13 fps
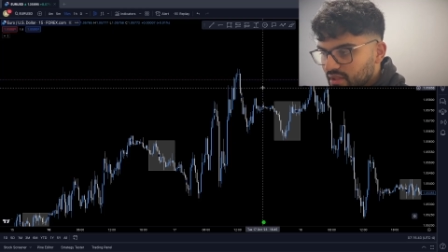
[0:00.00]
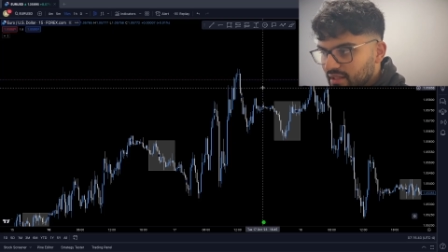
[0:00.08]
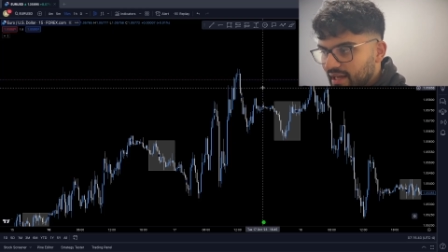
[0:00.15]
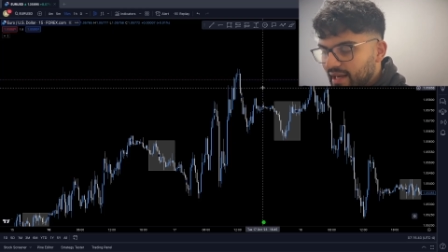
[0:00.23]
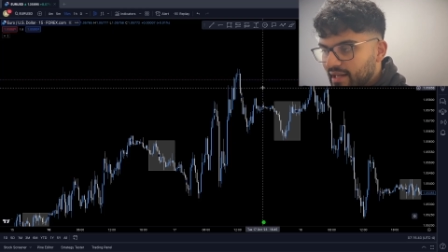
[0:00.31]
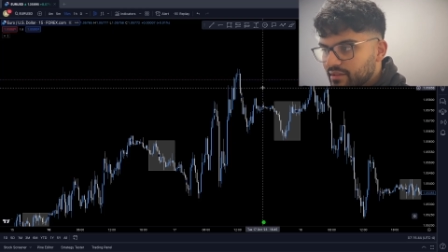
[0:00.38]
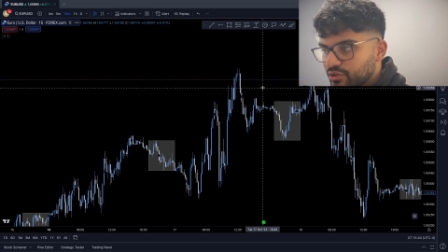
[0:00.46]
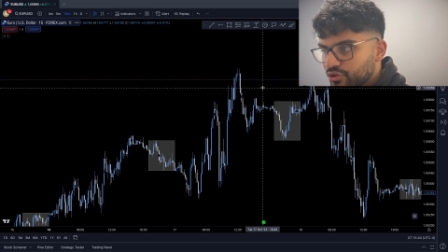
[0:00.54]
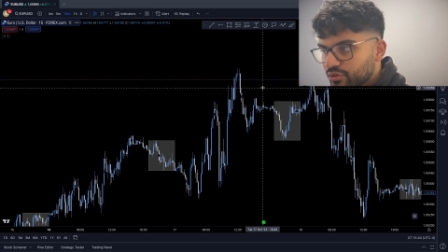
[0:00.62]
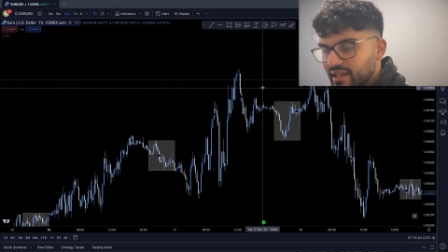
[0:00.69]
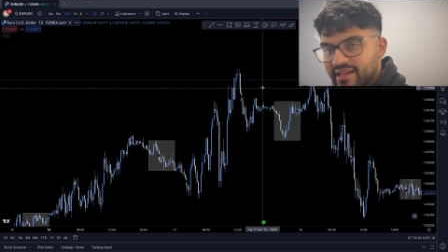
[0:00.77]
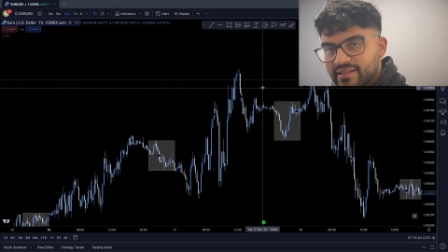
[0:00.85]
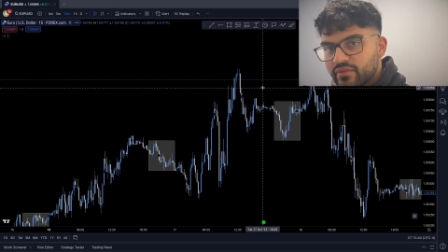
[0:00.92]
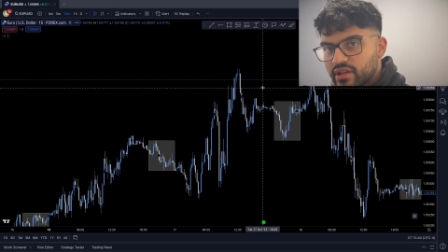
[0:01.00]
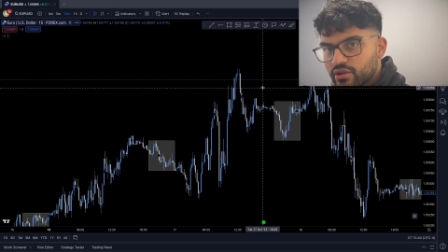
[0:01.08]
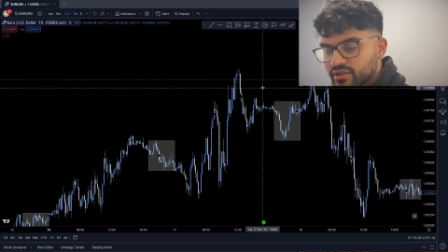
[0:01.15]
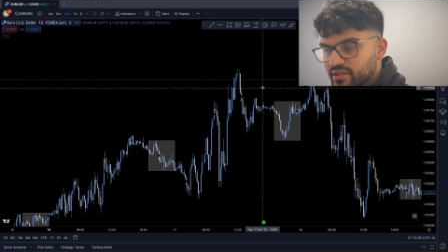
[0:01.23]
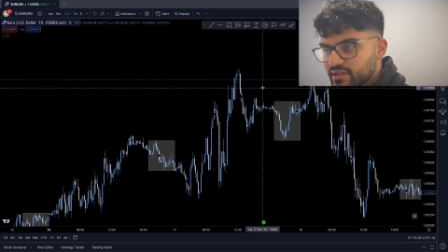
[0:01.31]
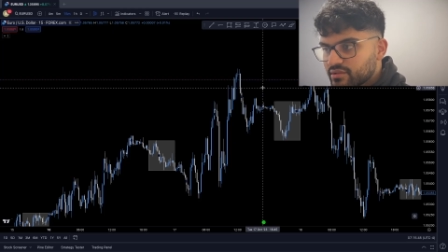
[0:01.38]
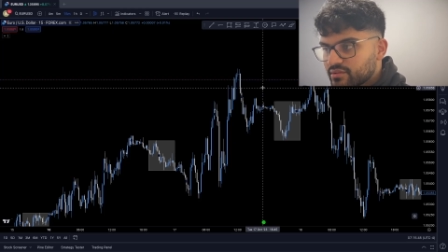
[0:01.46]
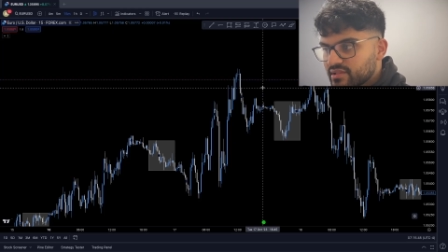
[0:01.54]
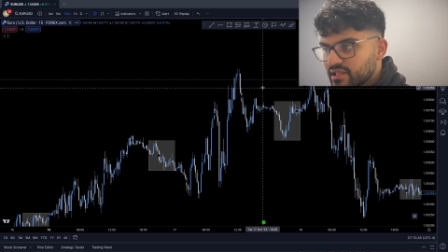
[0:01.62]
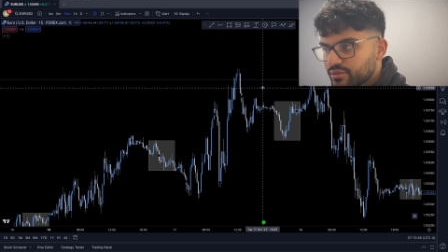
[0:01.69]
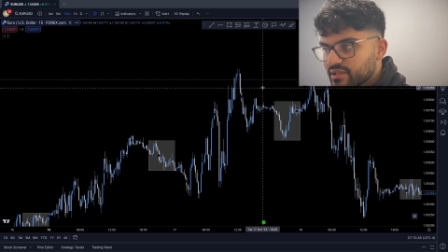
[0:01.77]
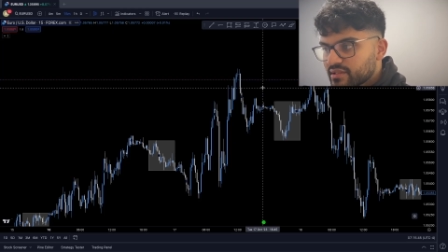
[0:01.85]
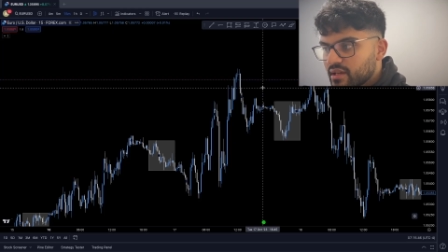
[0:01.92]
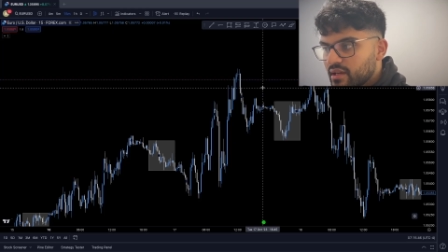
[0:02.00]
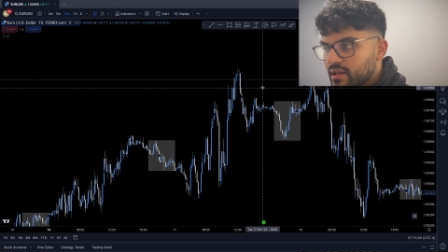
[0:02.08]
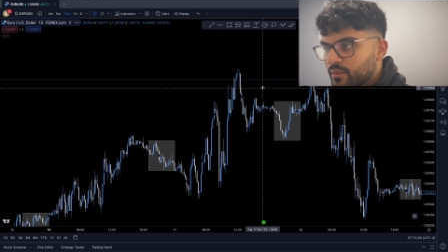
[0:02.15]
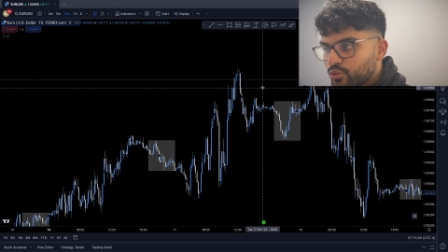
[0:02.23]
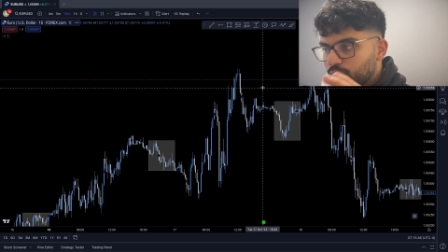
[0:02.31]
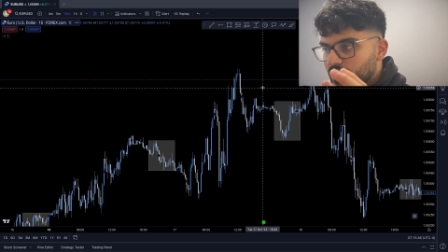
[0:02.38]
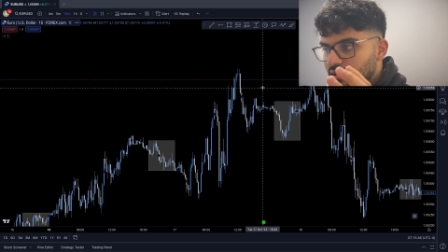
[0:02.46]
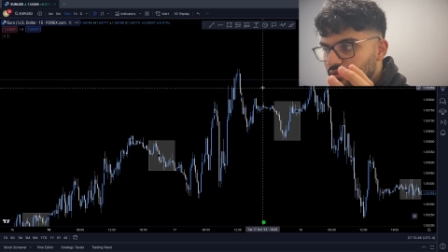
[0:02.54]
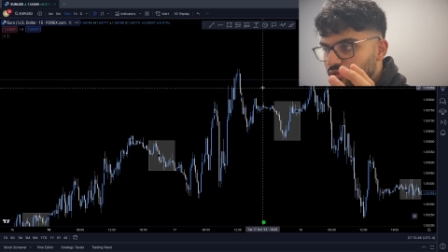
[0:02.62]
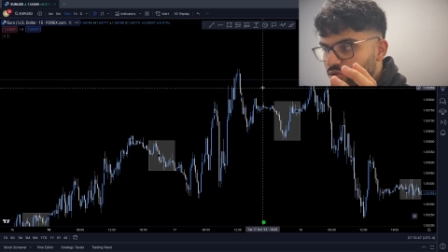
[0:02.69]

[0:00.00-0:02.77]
and the later videos in this series will be